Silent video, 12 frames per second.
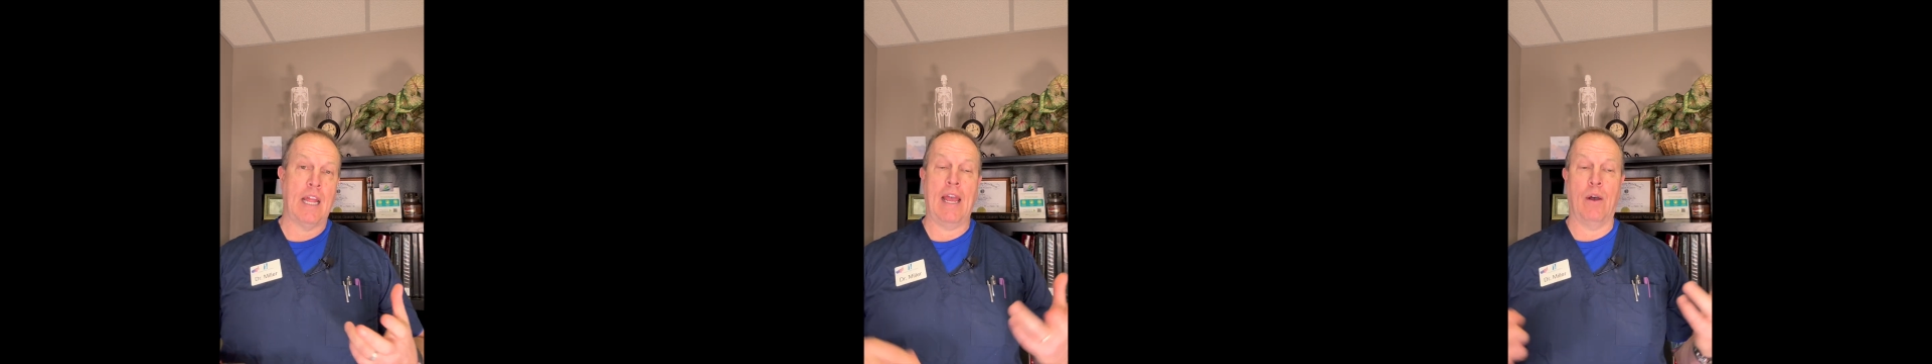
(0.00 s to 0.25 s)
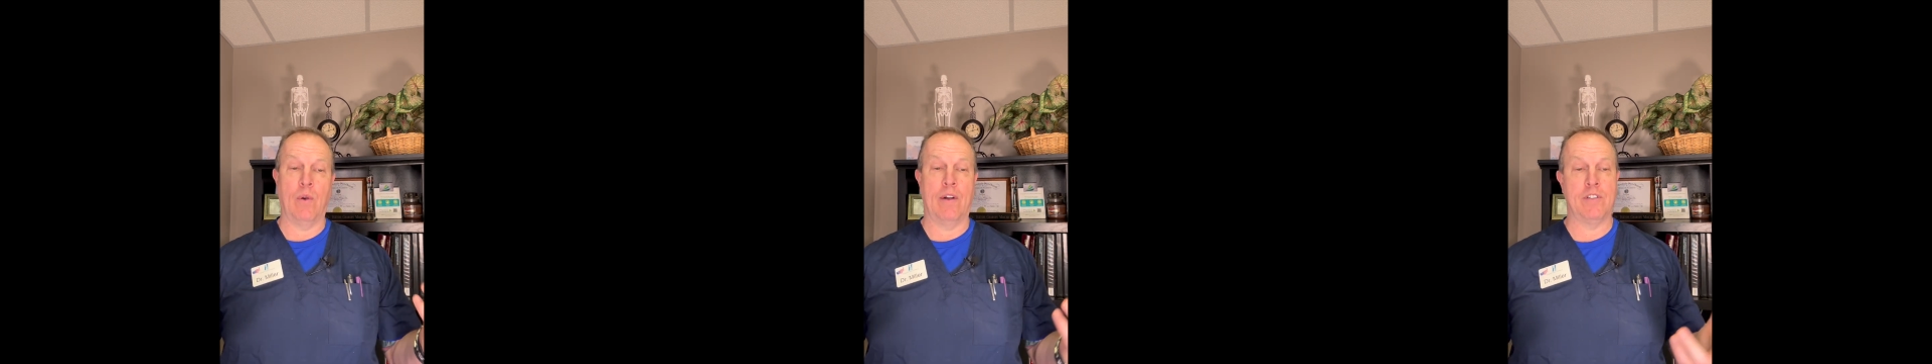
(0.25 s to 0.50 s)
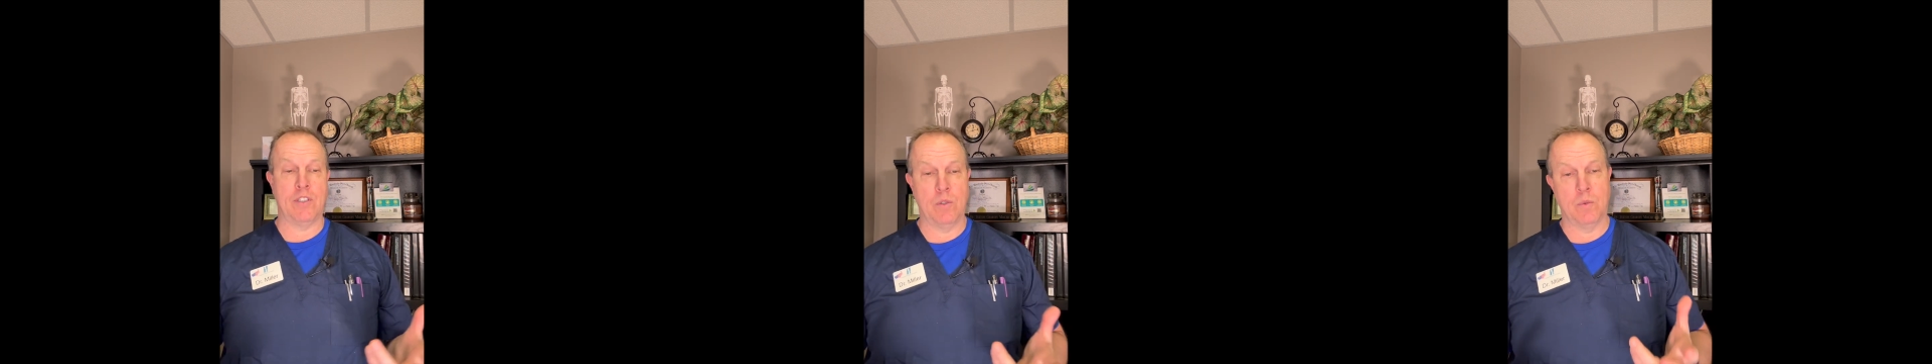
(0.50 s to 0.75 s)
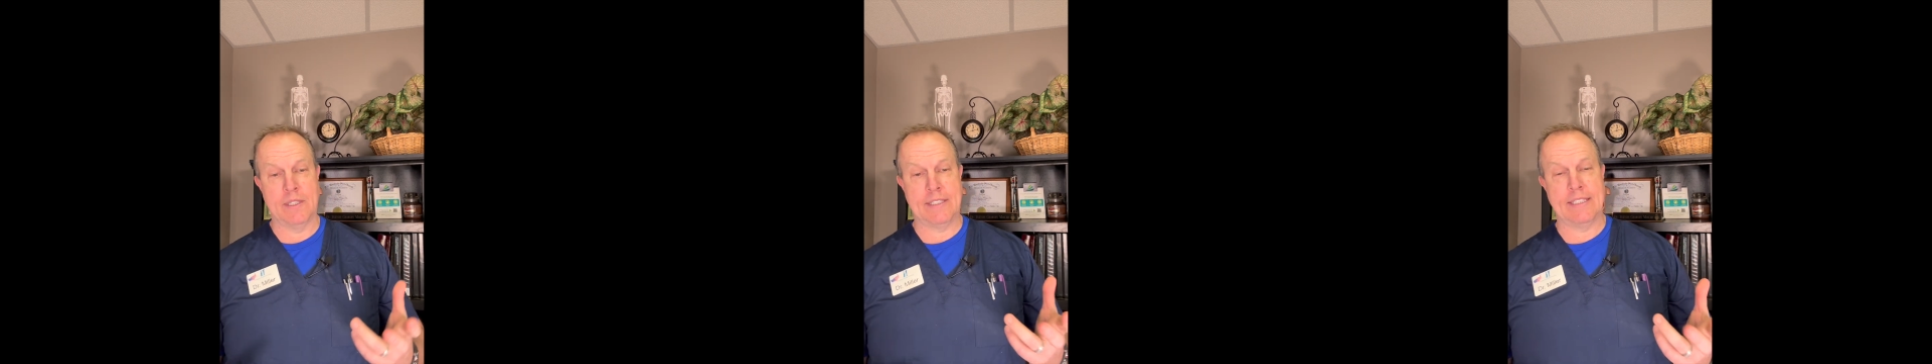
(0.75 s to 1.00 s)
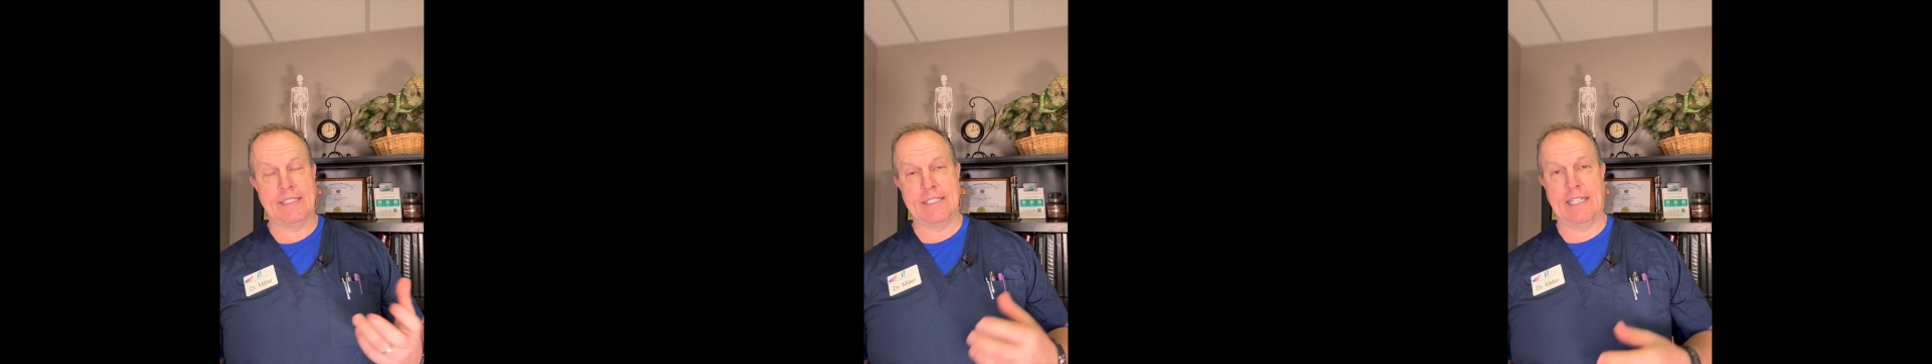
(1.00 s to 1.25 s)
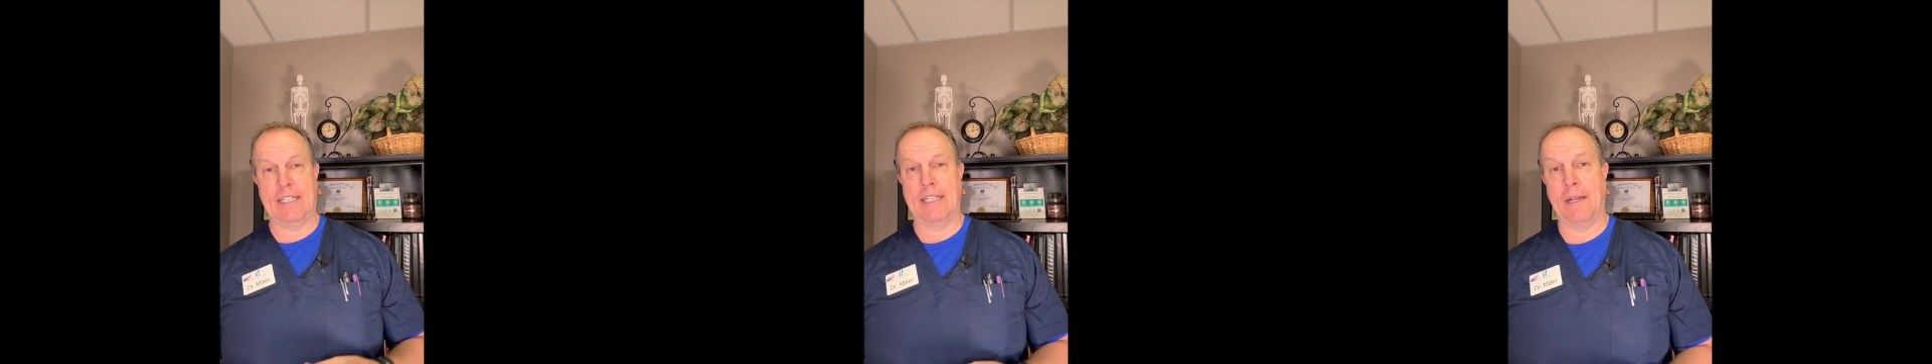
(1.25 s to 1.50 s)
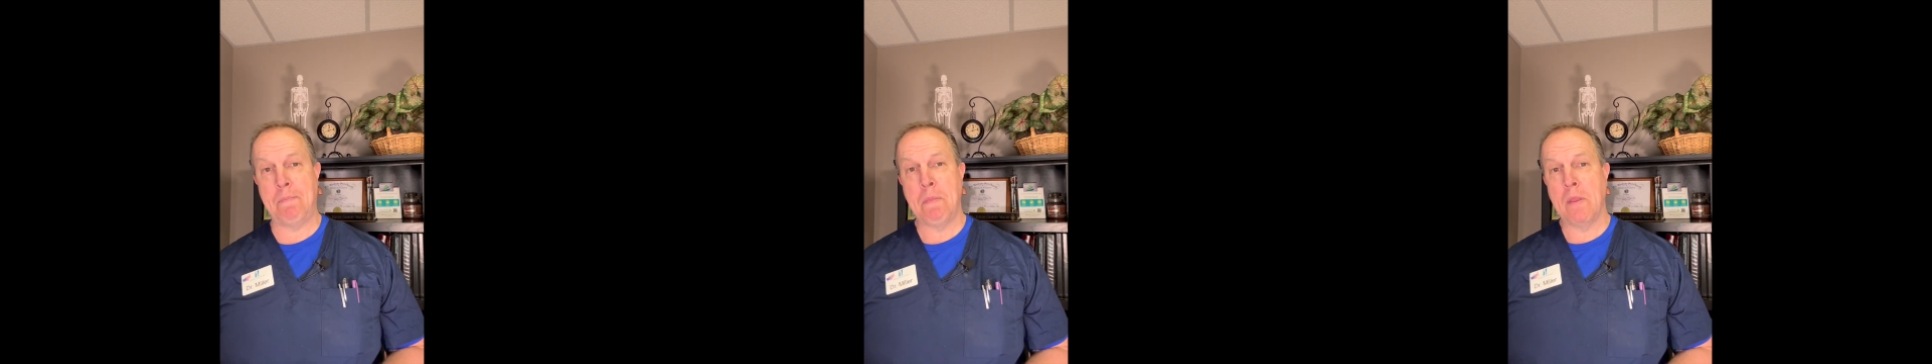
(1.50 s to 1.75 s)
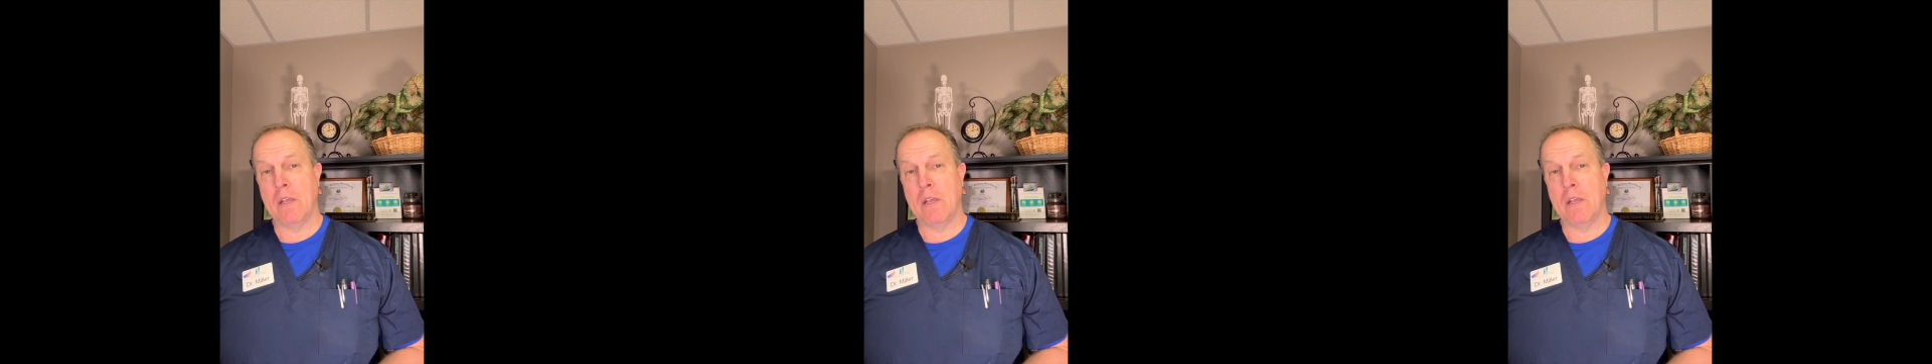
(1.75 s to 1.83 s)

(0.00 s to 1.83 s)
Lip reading: however you want to say that,